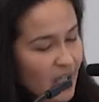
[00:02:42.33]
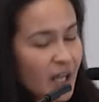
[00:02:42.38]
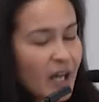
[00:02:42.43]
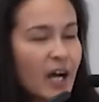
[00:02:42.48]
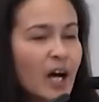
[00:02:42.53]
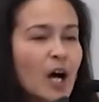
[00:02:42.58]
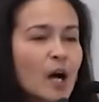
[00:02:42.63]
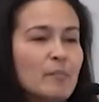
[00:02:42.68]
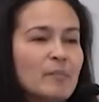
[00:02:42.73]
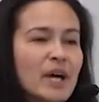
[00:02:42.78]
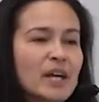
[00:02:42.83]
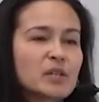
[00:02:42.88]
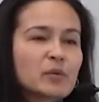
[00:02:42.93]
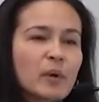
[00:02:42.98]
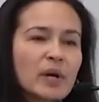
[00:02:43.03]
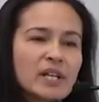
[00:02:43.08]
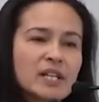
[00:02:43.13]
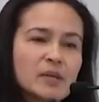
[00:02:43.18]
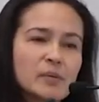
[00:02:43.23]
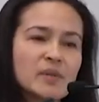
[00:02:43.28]
Um, and
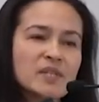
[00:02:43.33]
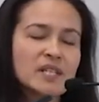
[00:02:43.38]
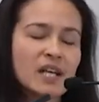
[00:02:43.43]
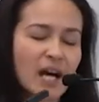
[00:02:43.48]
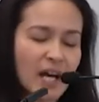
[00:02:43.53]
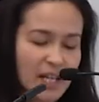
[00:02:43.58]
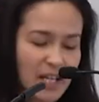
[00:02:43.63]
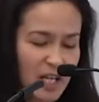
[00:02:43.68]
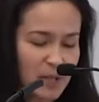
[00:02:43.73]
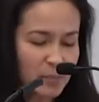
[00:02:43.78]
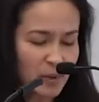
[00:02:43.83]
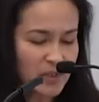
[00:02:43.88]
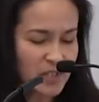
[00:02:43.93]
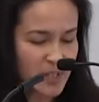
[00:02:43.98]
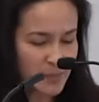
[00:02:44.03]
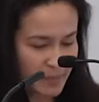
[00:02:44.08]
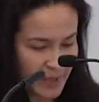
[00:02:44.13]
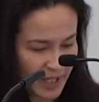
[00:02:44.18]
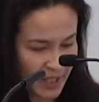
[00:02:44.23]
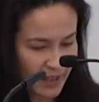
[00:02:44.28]
when he was unable
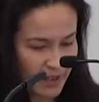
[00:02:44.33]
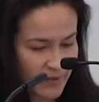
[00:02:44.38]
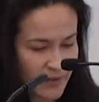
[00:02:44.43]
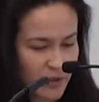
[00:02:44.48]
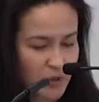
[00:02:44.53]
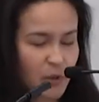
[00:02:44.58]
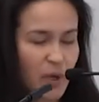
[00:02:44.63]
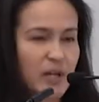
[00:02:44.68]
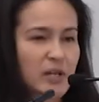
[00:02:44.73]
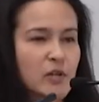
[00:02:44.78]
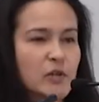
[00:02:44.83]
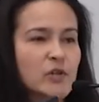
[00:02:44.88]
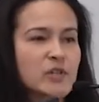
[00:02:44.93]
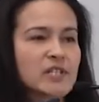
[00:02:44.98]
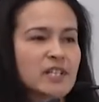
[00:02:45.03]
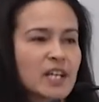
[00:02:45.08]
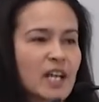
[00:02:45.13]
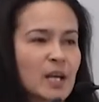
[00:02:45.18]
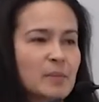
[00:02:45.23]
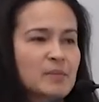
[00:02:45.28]
to pay, the
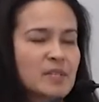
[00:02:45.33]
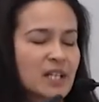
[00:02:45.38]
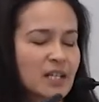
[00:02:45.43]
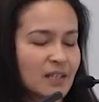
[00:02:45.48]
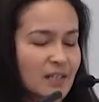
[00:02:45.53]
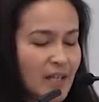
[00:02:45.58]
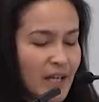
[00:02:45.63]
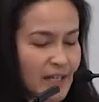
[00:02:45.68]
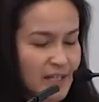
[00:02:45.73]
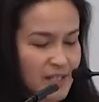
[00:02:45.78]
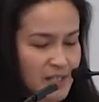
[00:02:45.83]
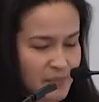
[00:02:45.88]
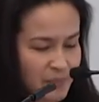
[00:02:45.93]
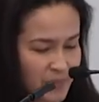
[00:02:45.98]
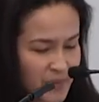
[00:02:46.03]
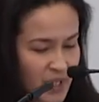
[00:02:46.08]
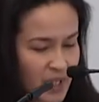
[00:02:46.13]
creditors came to collect.